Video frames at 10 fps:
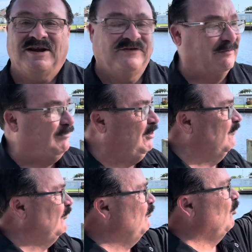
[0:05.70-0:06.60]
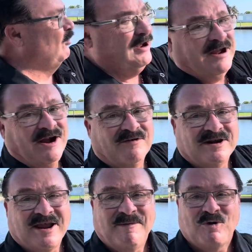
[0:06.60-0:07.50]
It's a beautiful morning here in
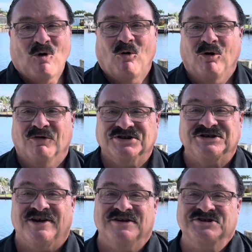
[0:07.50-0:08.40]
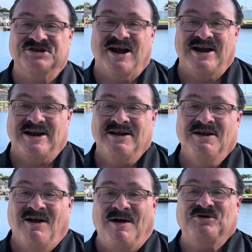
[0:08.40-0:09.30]
Cape Coral. The sun is shining.
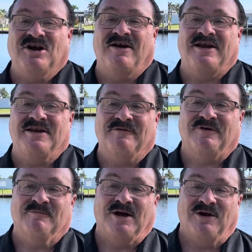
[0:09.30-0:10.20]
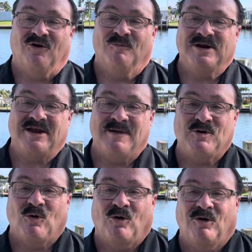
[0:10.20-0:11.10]
I'm talking to you from my home in Cape
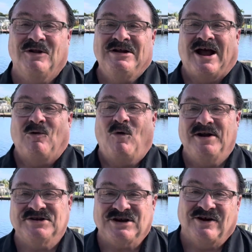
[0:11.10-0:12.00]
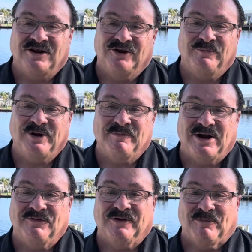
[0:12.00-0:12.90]
Coral. I want to talk a little bit
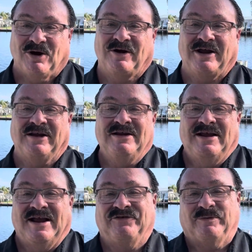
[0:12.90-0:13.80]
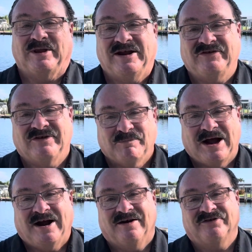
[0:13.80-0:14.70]
about the market as it relates to
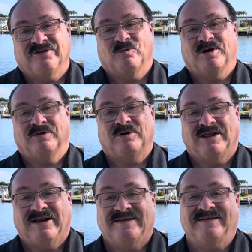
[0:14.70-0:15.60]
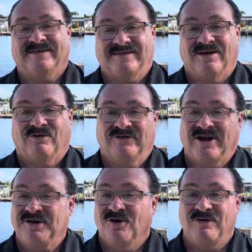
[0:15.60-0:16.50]
buyers and what it relates to sellers.
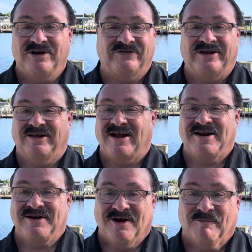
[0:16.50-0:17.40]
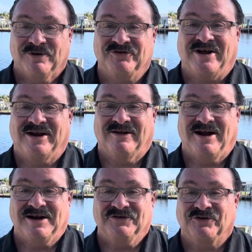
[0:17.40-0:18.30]
I know you see a lot of numbers
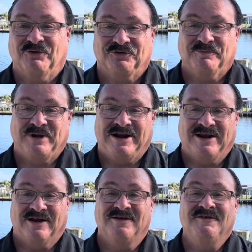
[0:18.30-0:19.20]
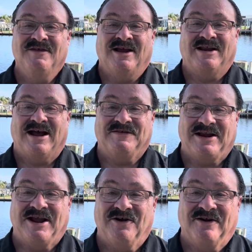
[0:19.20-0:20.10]
online and social media and on
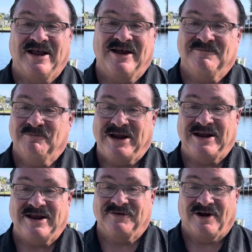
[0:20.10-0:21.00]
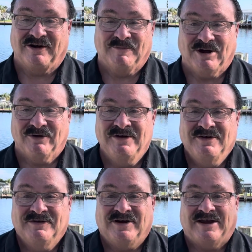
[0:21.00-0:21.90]
the internet and media talk about
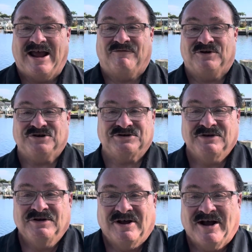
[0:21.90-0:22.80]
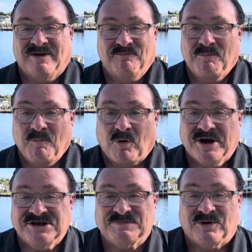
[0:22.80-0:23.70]
the average
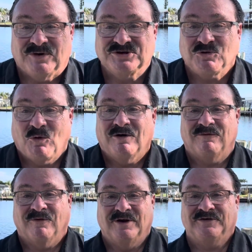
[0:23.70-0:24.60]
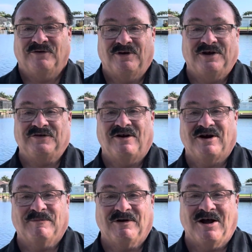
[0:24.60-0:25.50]
price per square foot, or they talk
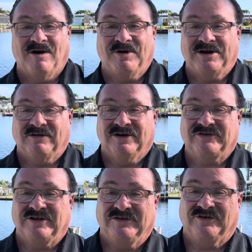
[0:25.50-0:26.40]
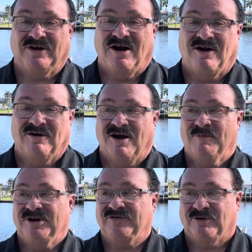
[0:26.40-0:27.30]
about how many listings there are, how
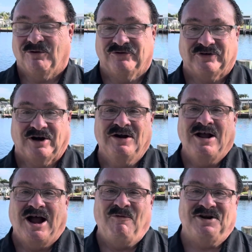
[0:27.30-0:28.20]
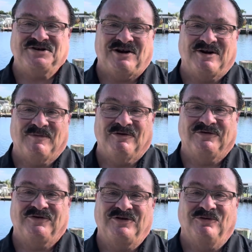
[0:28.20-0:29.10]
many solds there are. I want to talk about
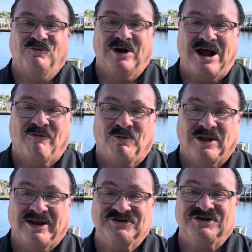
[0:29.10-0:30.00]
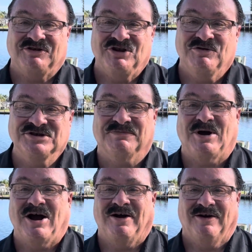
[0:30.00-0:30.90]
how it relates to you as a
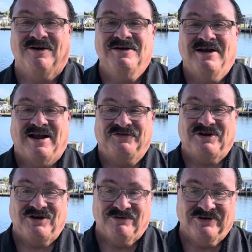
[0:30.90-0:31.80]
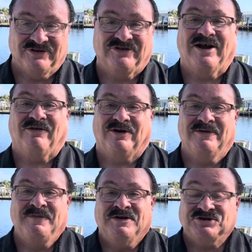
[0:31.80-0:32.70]
buyer and to you as a seller.
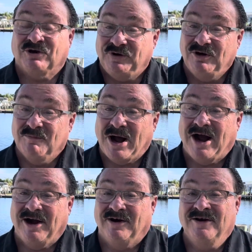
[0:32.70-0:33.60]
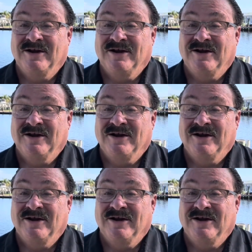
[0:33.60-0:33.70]
So if you're a buyer,